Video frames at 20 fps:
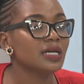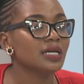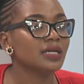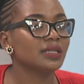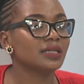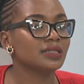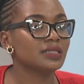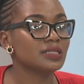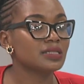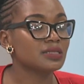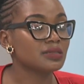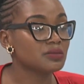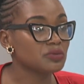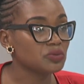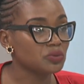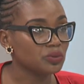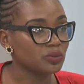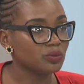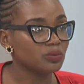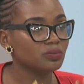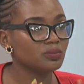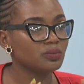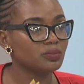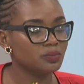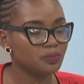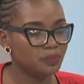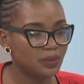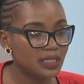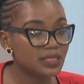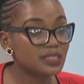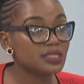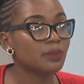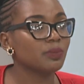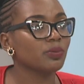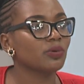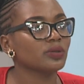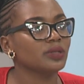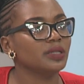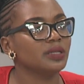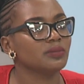that is, placed
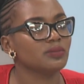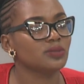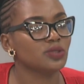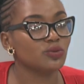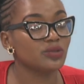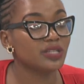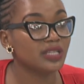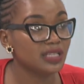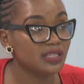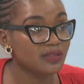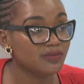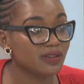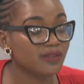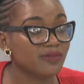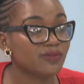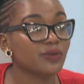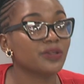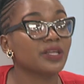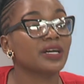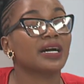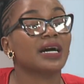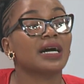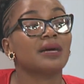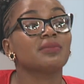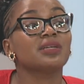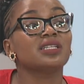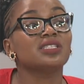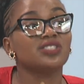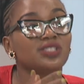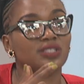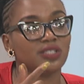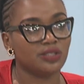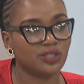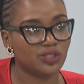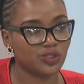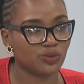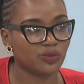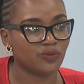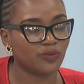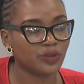upon them to deliver for the coming
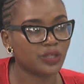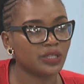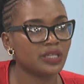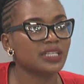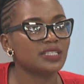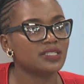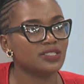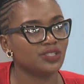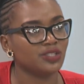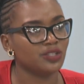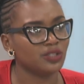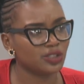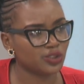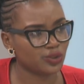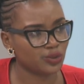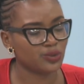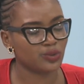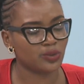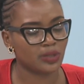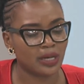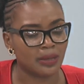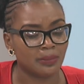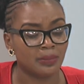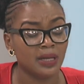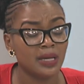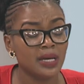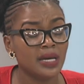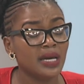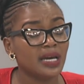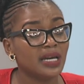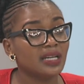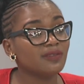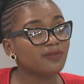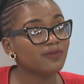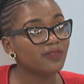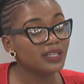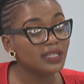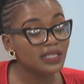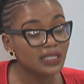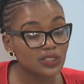generation, for the next generation to come. And
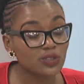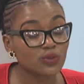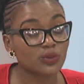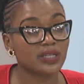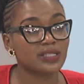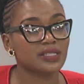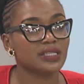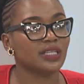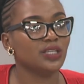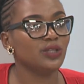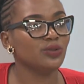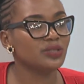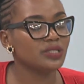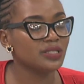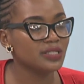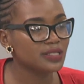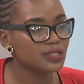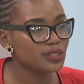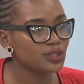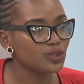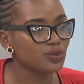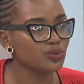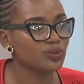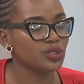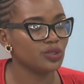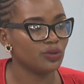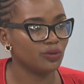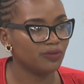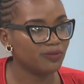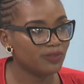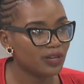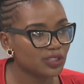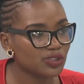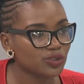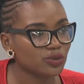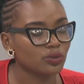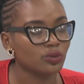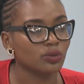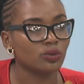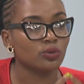failure to execute this duty or
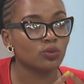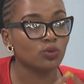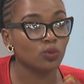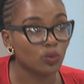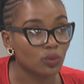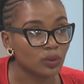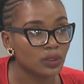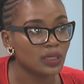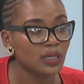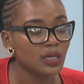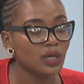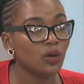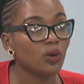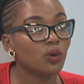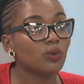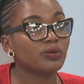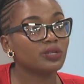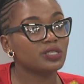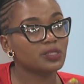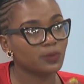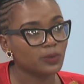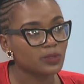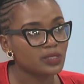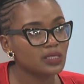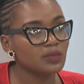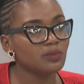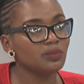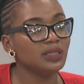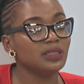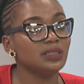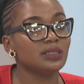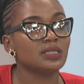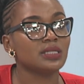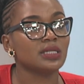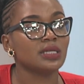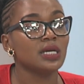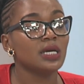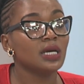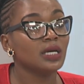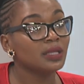function or role or
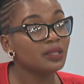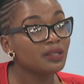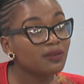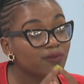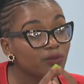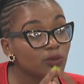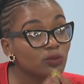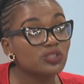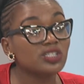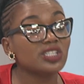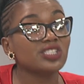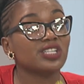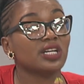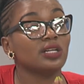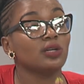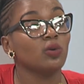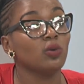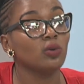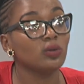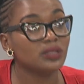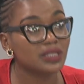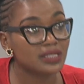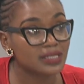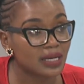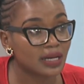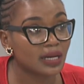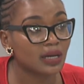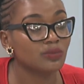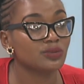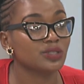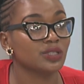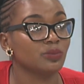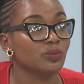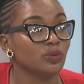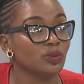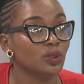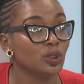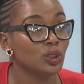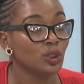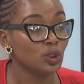responsibility, the future shall hold us
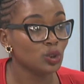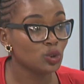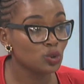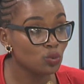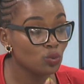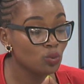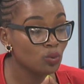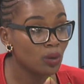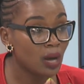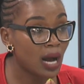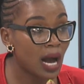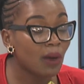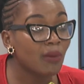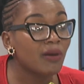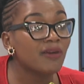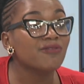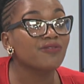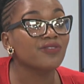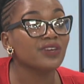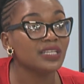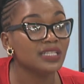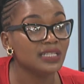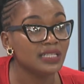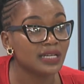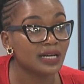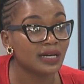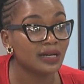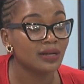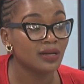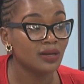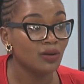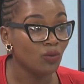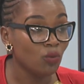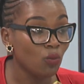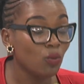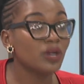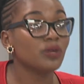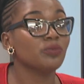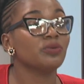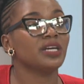accountable to our failure
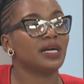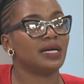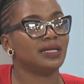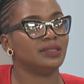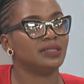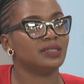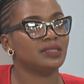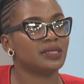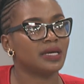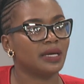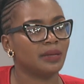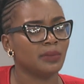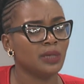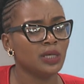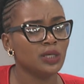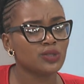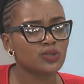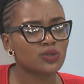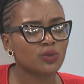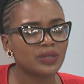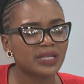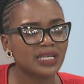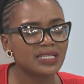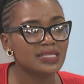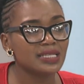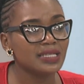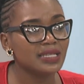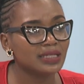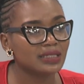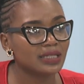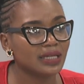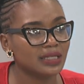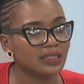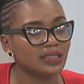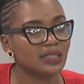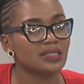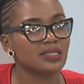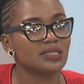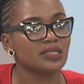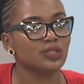when we had the time. So when I say that
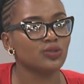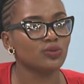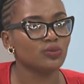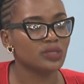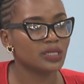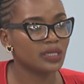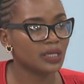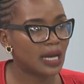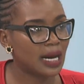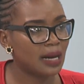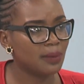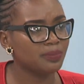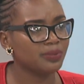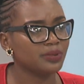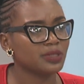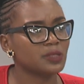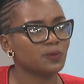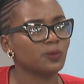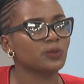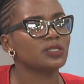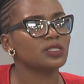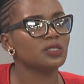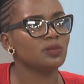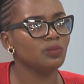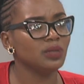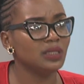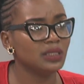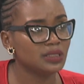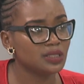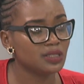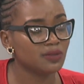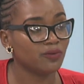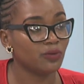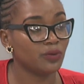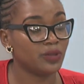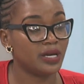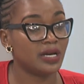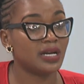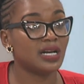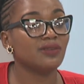Kenyans need to take up responsibility for
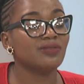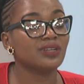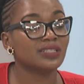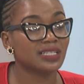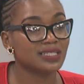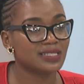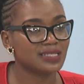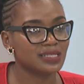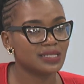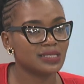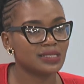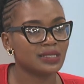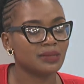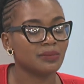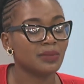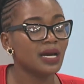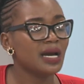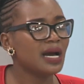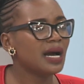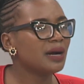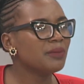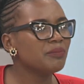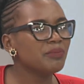their governance system, I'm